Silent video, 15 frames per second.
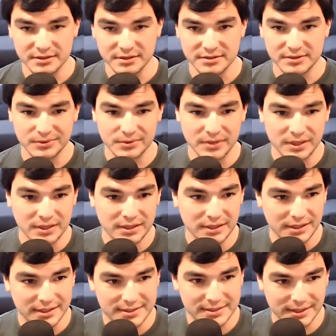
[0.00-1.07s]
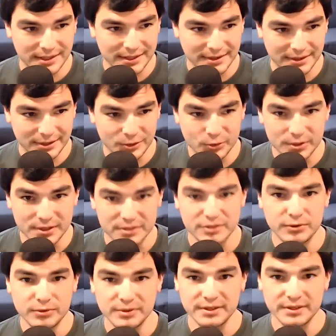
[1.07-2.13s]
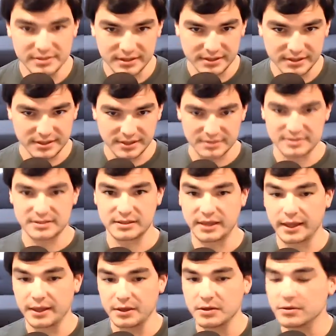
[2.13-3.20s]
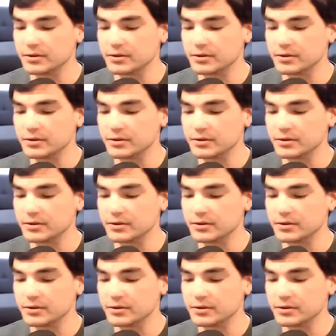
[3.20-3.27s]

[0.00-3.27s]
So you can do these things at scale.